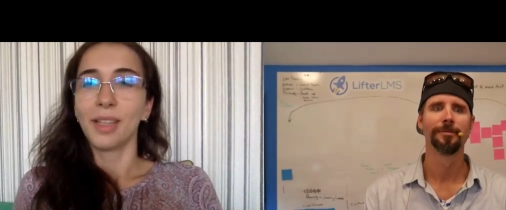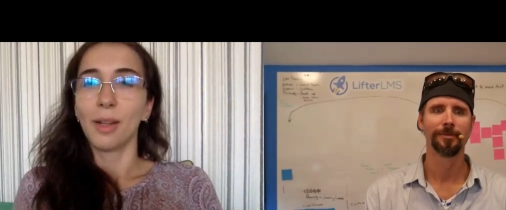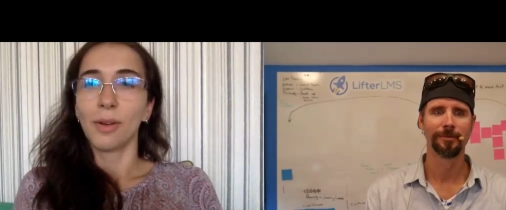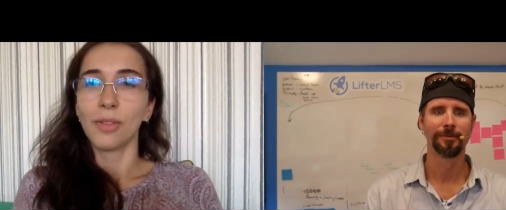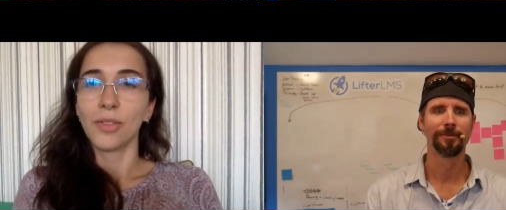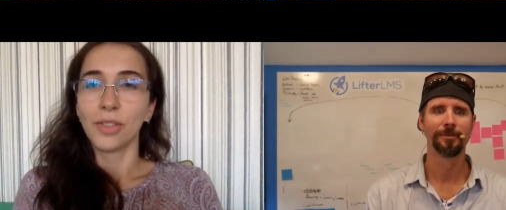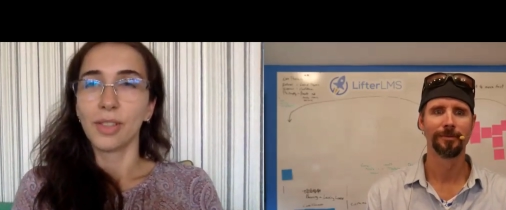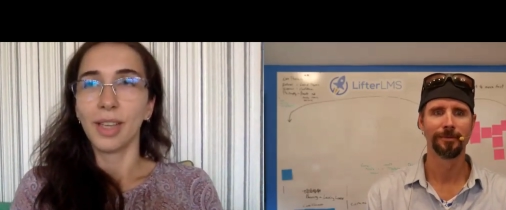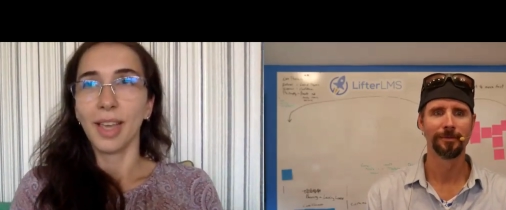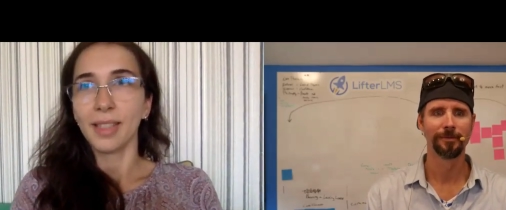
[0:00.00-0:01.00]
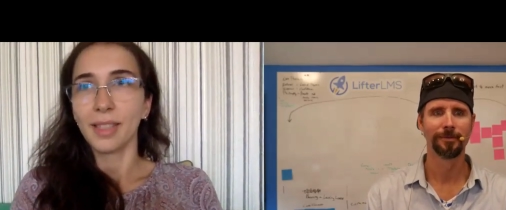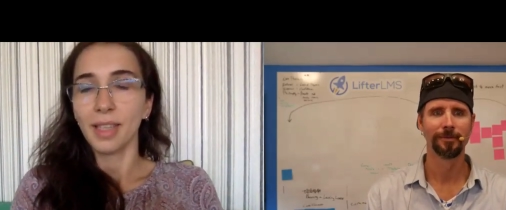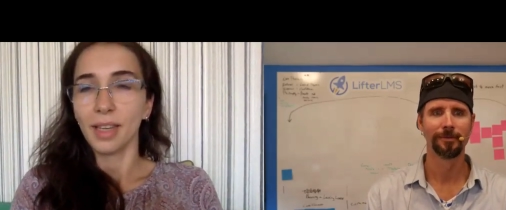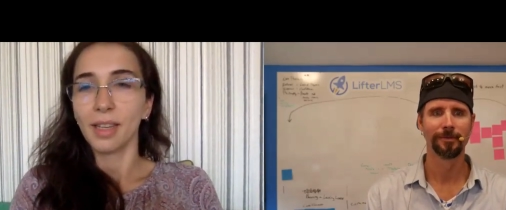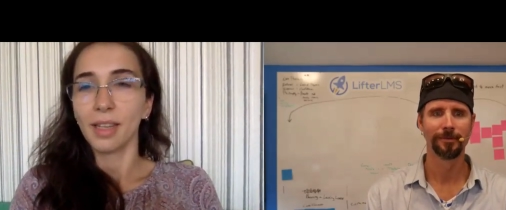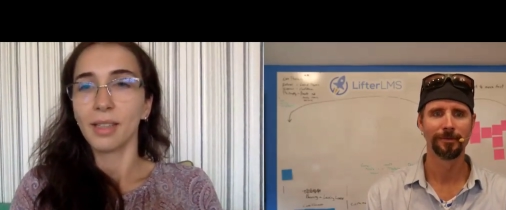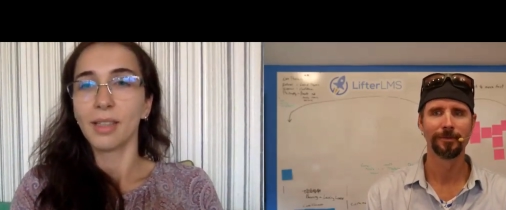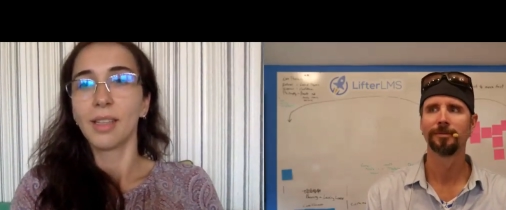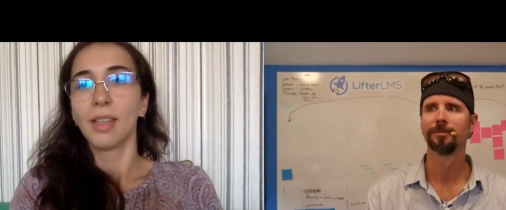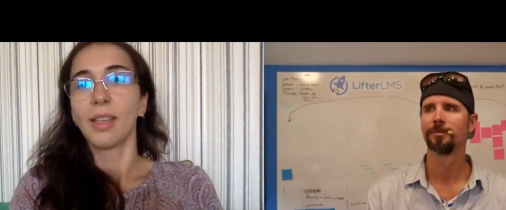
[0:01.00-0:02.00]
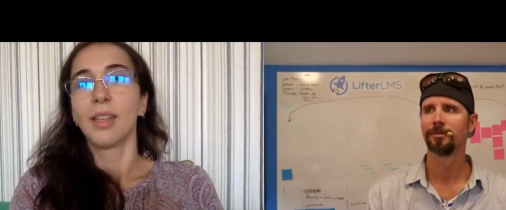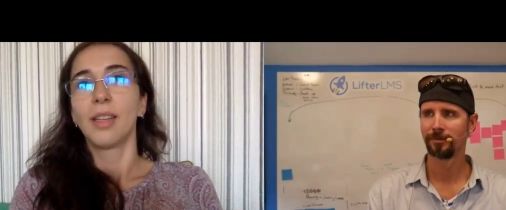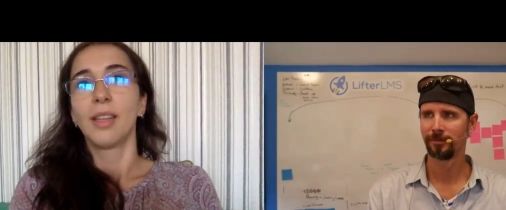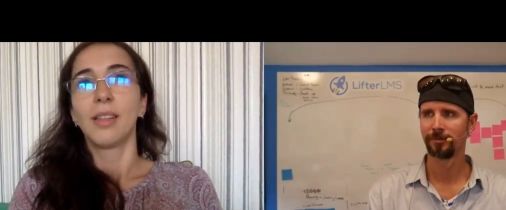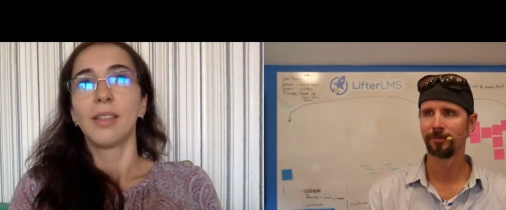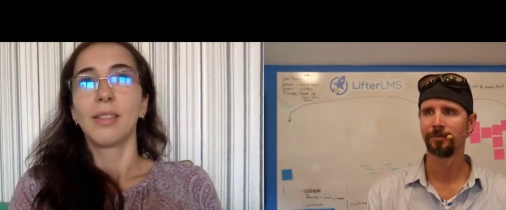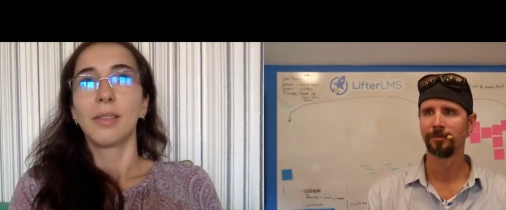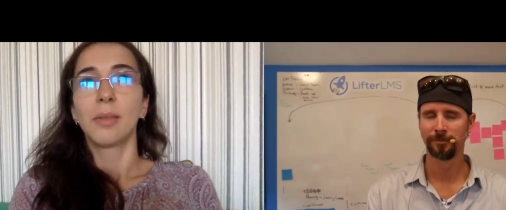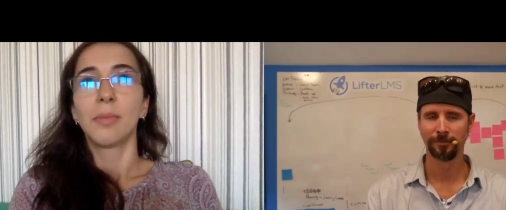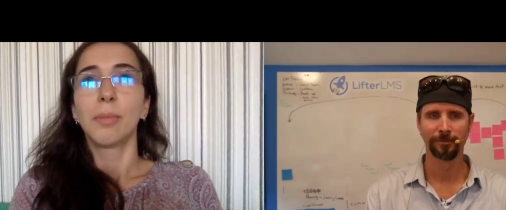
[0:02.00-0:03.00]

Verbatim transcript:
Speaker 1: launched Hestia. Uh,